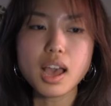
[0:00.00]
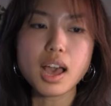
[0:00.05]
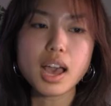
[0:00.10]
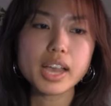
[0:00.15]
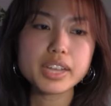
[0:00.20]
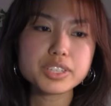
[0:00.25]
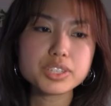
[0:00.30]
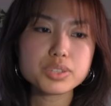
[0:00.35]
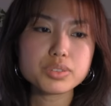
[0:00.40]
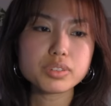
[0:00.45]

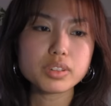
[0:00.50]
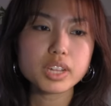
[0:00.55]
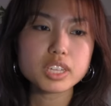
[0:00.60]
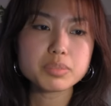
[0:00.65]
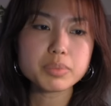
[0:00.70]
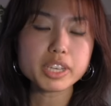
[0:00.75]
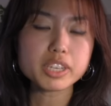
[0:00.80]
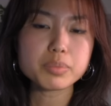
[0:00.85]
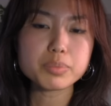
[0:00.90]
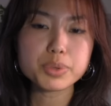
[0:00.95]
I just realized
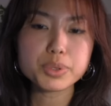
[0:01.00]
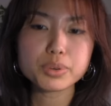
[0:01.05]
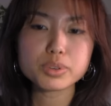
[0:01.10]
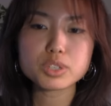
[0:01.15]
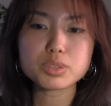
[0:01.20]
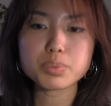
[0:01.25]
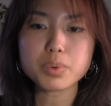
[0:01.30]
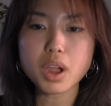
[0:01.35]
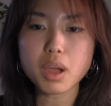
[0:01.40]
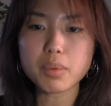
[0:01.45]
my computer
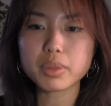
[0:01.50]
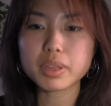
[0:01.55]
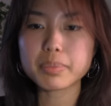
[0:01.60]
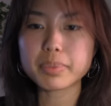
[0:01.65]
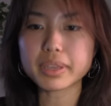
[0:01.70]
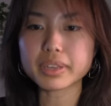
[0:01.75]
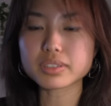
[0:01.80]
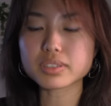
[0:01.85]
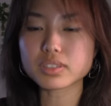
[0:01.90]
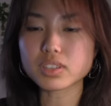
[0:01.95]
is probably
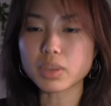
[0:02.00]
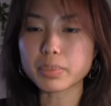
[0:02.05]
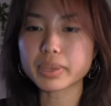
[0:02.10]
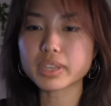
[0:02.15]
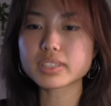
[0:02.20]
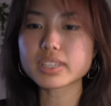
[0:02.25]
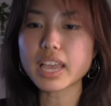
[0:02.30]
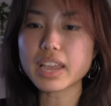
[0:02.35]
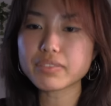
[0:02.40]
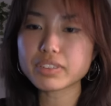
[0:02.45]
being slow
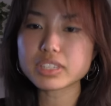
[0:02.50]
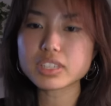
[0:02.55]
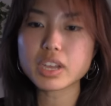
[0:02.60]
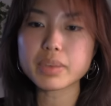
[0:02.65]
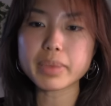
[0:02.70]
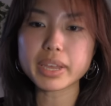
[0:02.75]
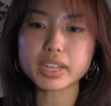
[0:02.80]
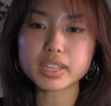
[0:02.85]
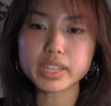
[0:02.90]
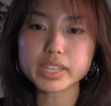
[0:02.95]
because every time
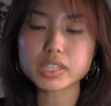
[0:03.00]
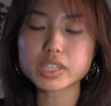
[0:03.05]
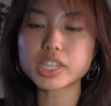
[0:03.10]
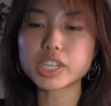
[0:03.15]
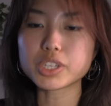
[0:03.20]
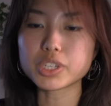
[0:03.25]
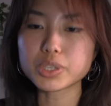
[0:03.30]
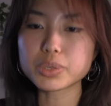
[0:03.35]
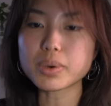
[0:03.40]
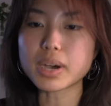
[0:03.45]
I click on a
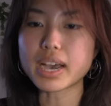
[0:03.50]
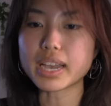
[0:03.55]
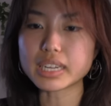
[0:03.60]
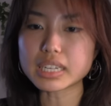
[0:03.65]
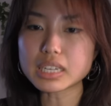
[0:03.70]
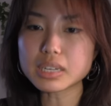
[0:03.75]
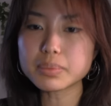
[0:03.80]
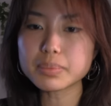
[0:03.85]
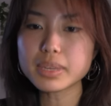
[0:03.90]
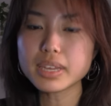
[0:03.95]
new
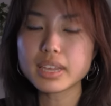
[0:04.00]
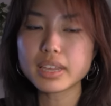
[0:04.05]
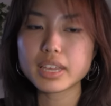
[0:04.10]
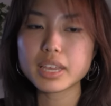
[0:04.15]
item,